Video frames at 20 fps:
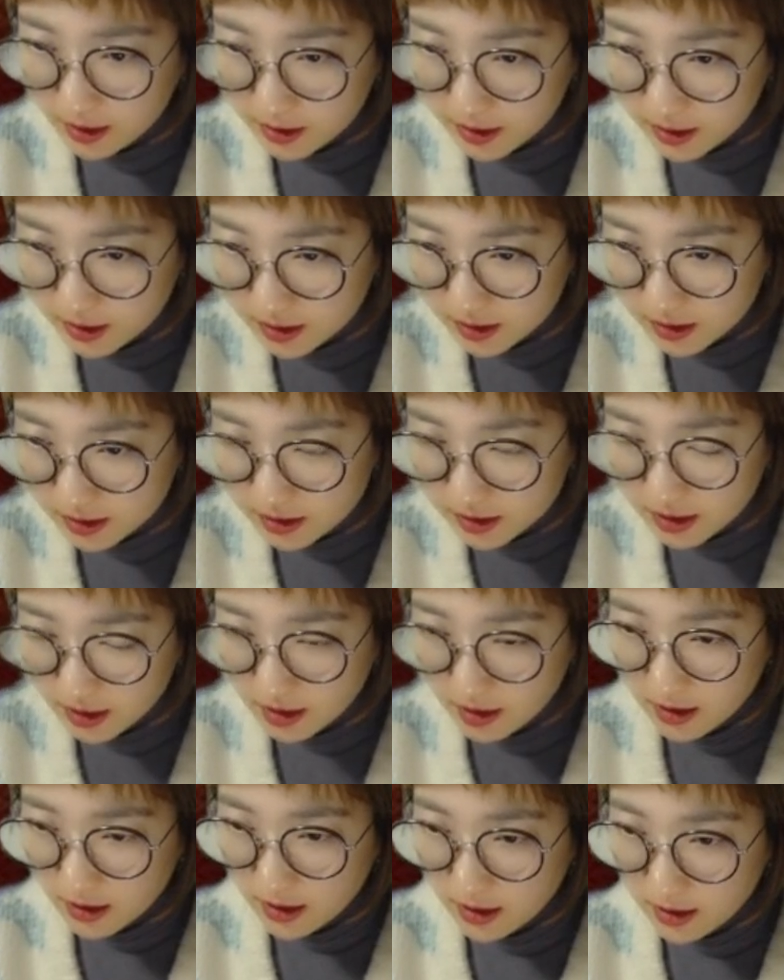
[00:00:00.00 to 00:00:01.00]
this.
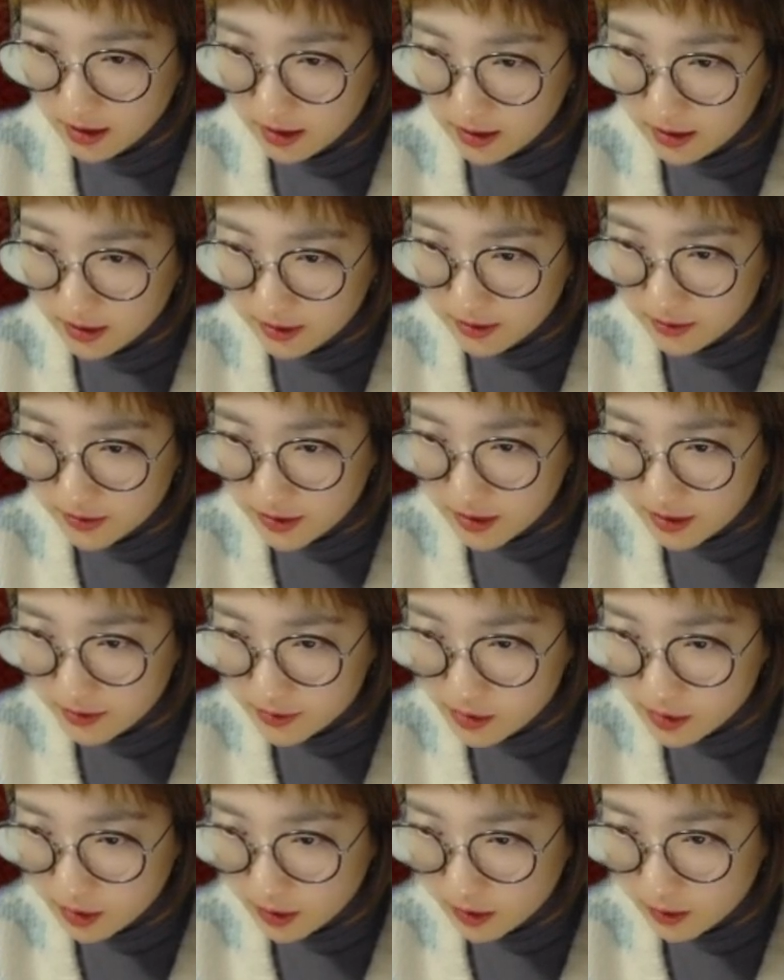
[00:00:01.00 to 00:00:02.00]
And even
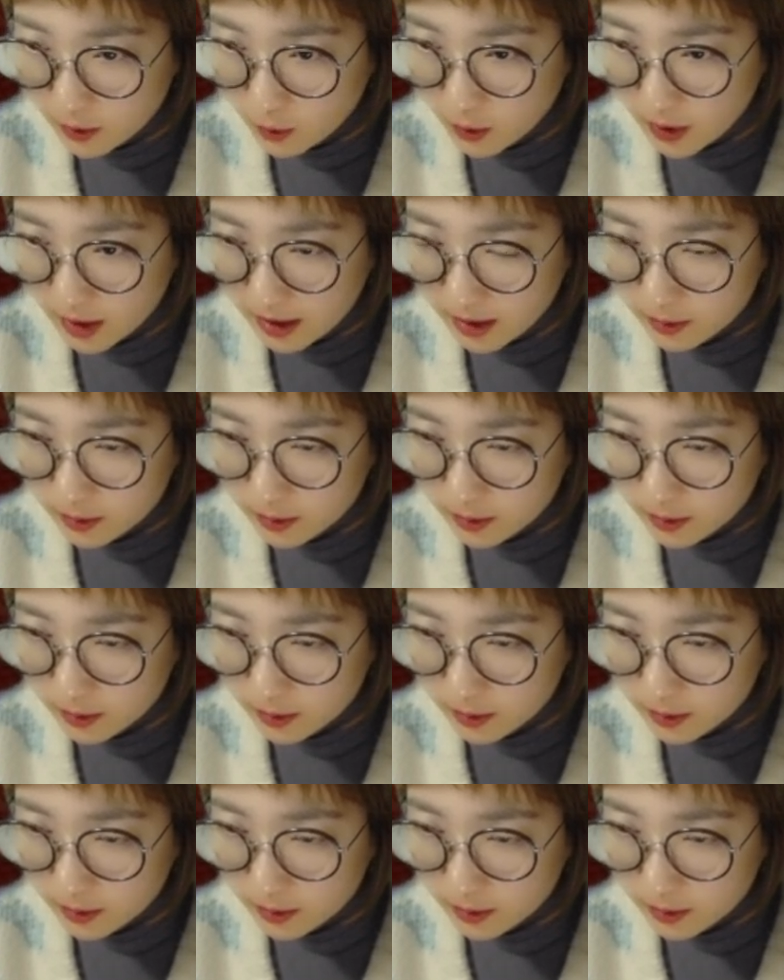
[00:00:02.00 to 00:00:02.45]
after white